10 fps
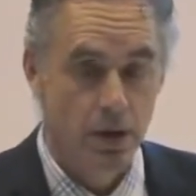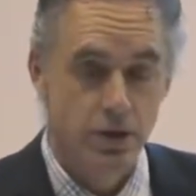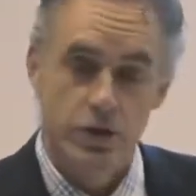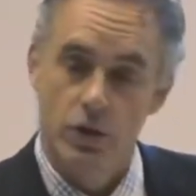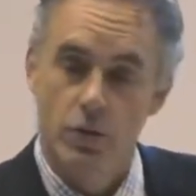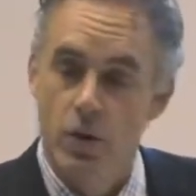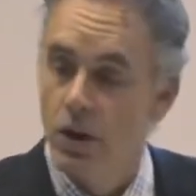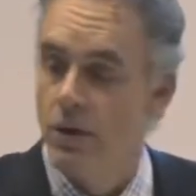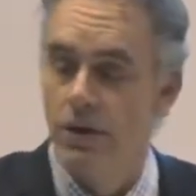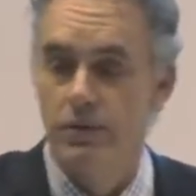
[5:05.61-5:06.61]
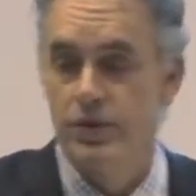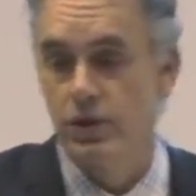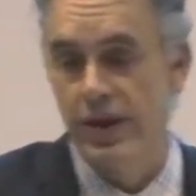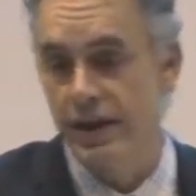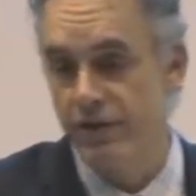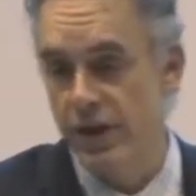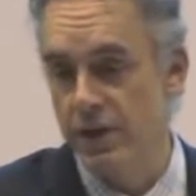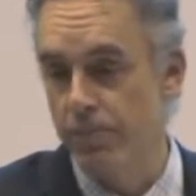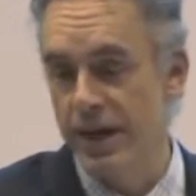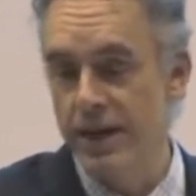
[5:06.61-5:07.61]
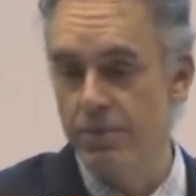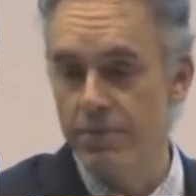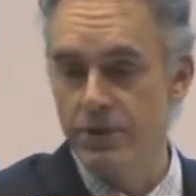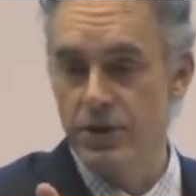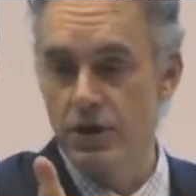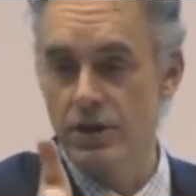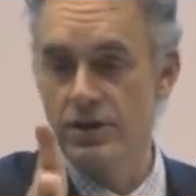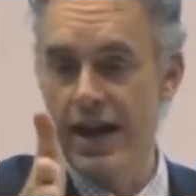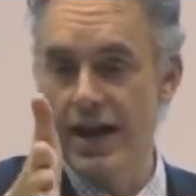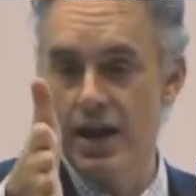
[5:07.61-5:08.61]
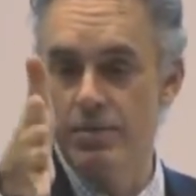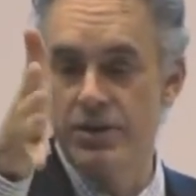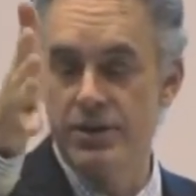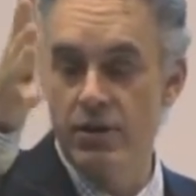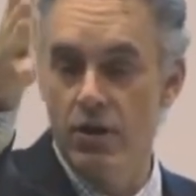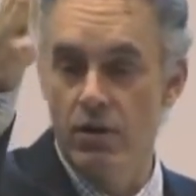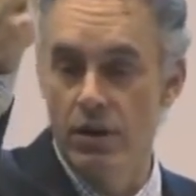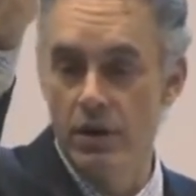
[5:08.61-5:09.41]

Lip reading: So then if you keep playing, people start to stack up at 0,